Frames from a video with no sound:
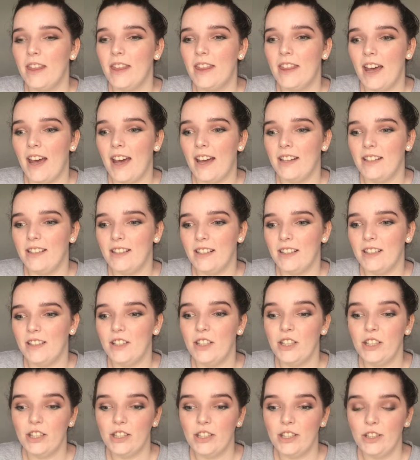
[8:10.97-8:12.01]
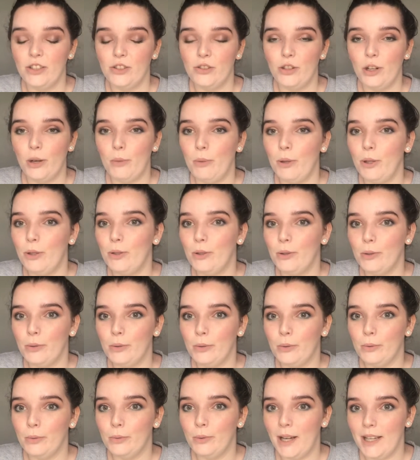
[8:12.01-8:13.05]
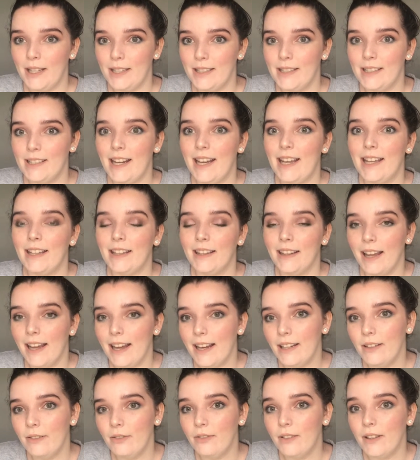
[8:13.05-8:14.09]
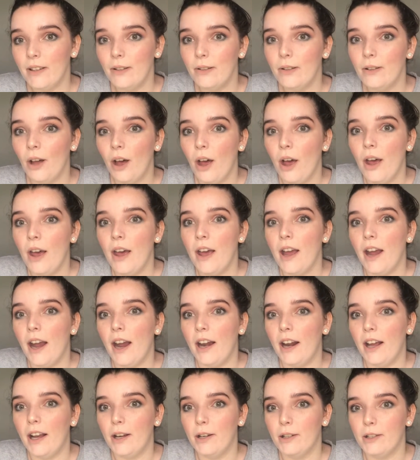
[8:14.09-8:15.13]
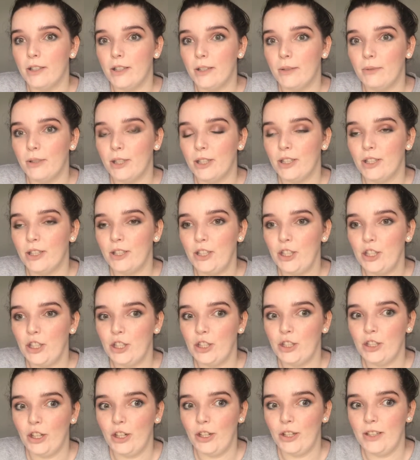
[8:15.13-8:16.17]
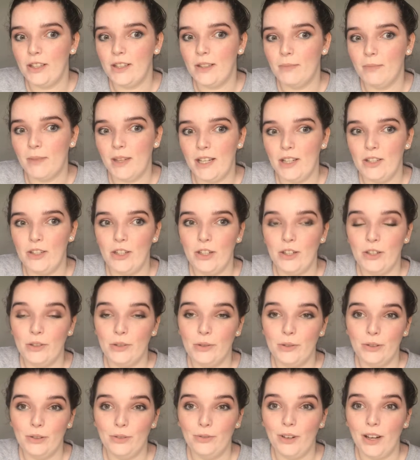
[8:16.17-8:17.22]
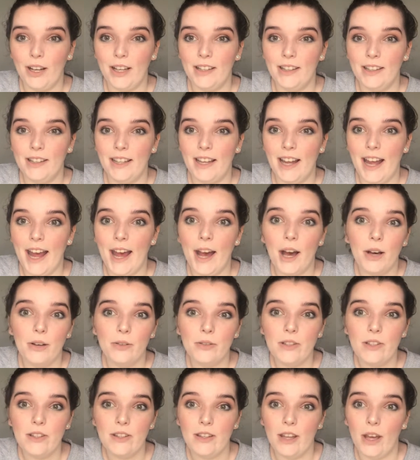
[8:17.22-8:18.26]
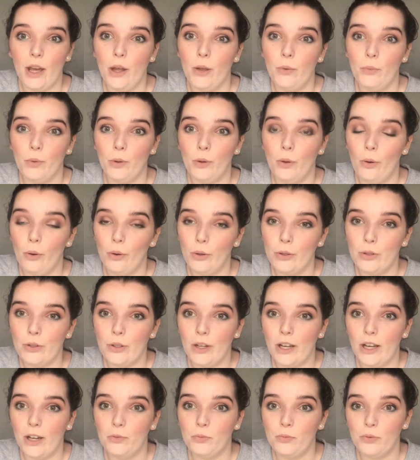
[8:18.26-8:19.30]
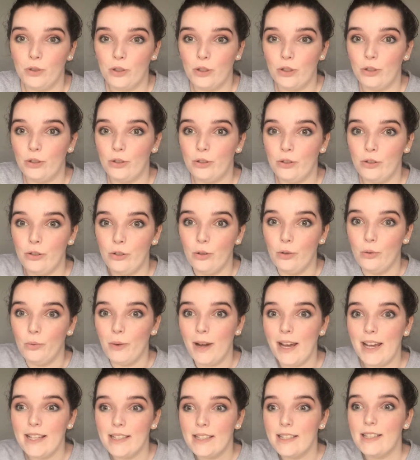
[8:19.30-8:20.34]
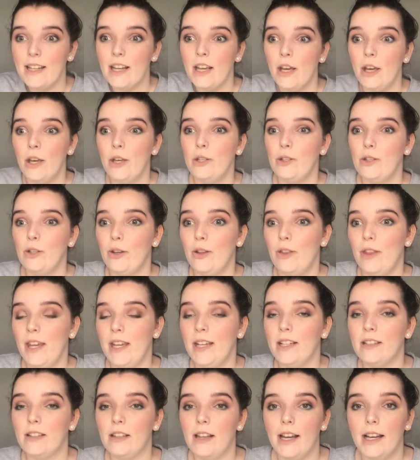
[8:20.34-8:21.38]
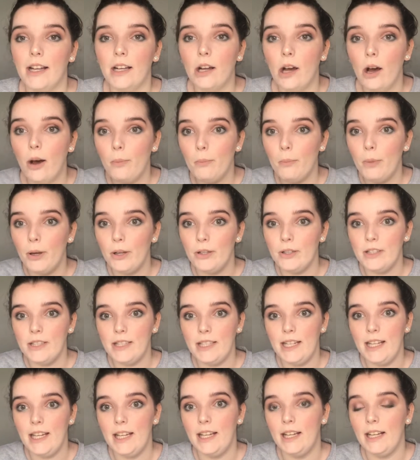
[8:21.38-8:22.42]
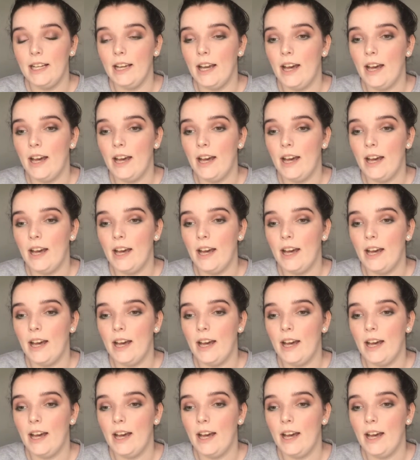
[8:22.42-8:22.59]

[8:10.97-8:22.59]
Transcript: that does contribute to waste and landfill. And I also wanted to just show you some things you can do around the house that will also help reduce your waste. So things like composting,